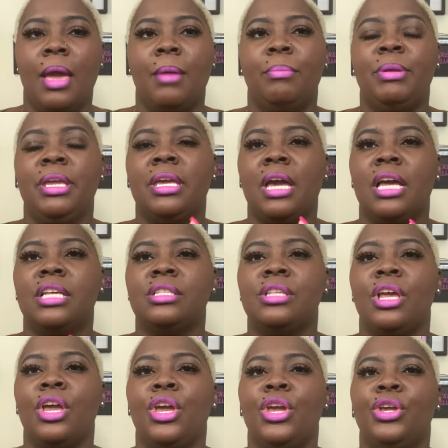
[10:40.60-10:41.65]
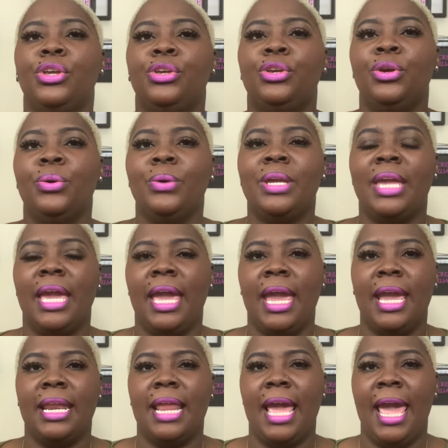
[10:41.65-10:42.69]
Because you
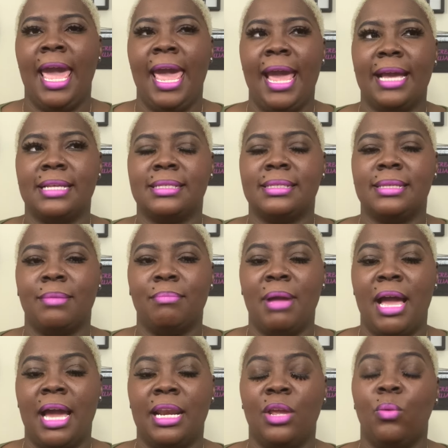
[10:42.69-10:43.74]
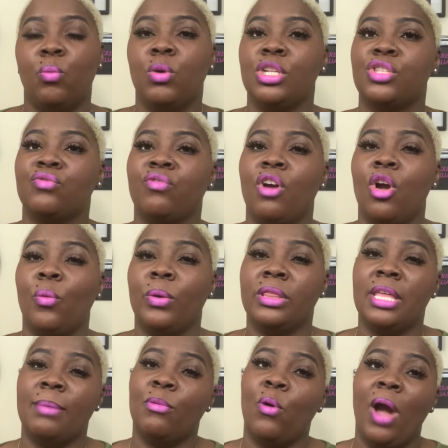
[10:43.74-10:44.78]
can't ask somebody what's wrong with
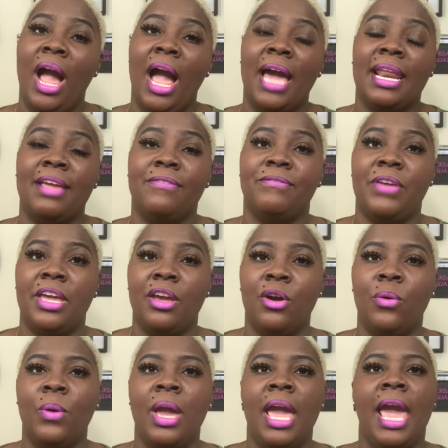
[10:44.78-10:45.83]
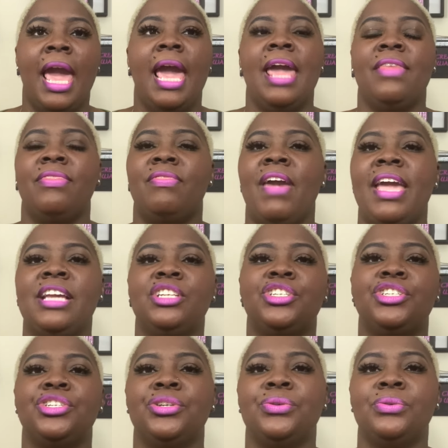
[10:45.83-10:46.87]
them or how they feel, and they
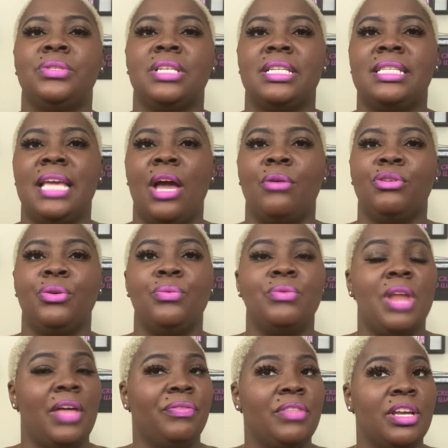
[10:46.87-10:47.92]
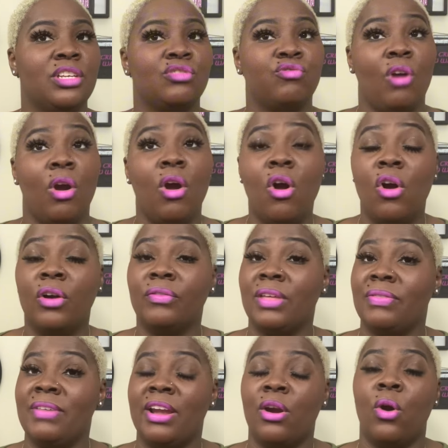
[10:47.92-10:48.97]
choose to tell you nothing's wrong,
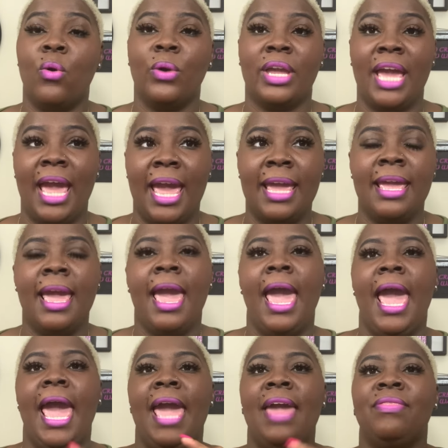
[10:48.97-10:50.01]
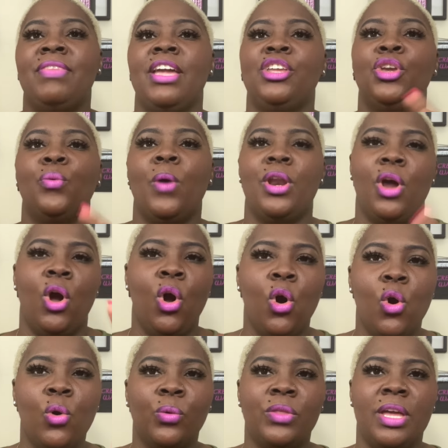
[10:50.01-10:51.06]
that they're okay, and then you want to
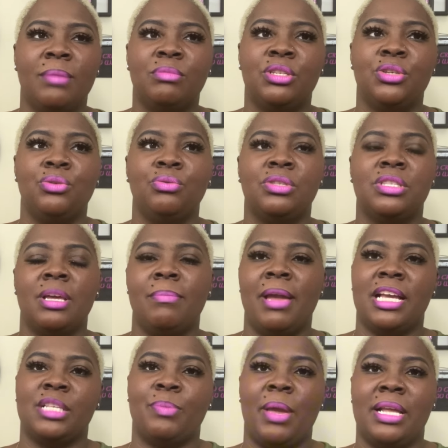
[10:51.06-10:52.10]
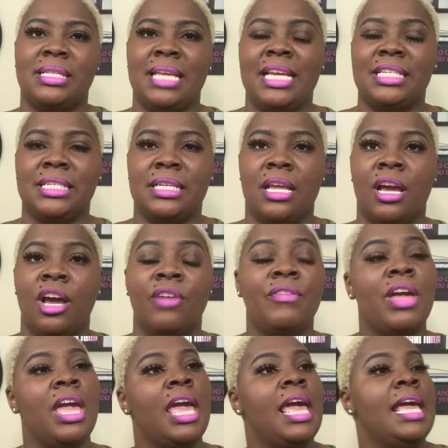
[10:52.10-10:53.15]
hold them to some expectation
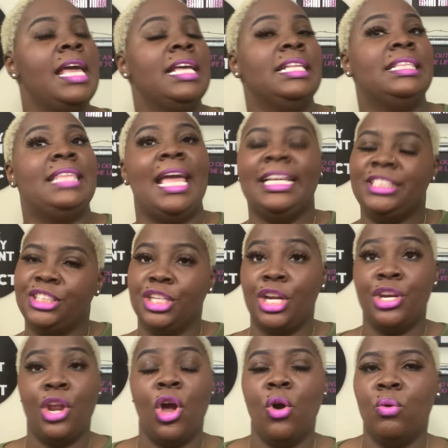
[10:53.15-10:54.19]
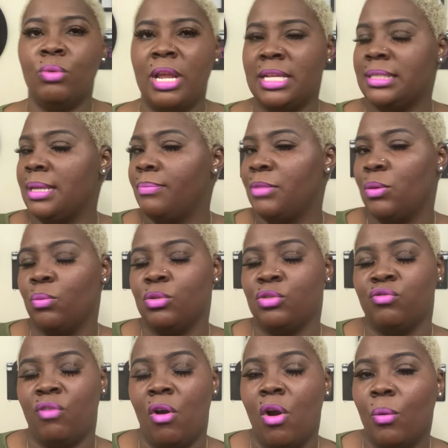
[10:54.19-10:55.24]
of they should have known that something was
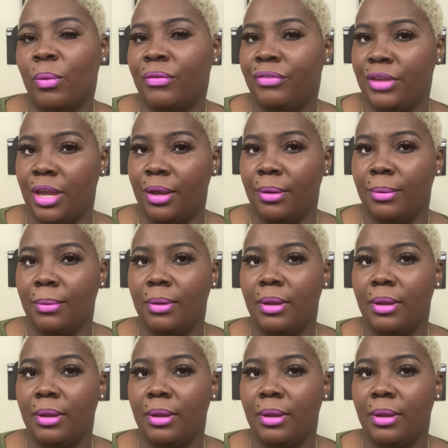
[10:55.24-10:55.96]
wrong with you.